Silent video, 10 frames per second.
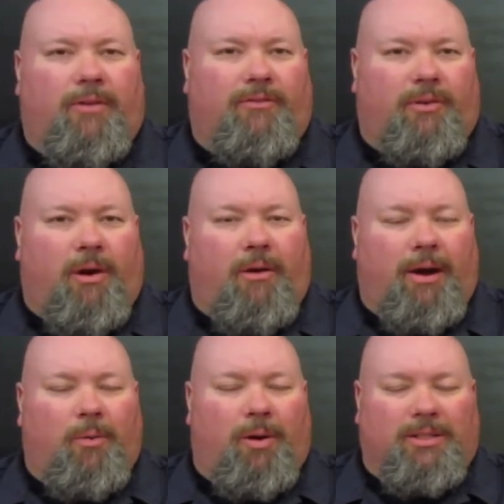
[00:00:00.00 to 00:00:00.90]

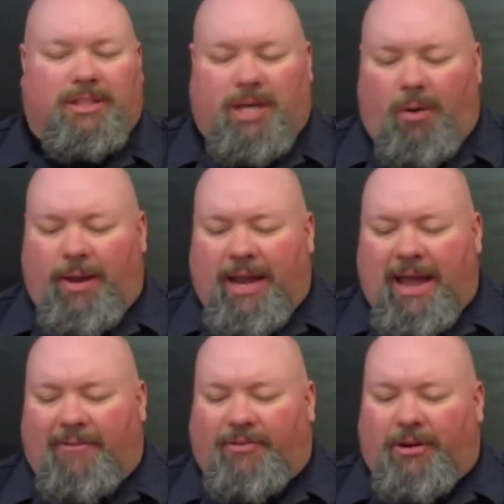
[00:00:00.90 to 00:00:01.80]
Ferrari was going
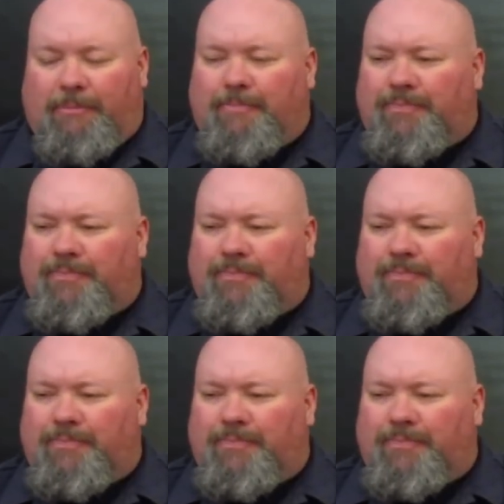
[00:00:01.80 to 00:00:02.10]
after.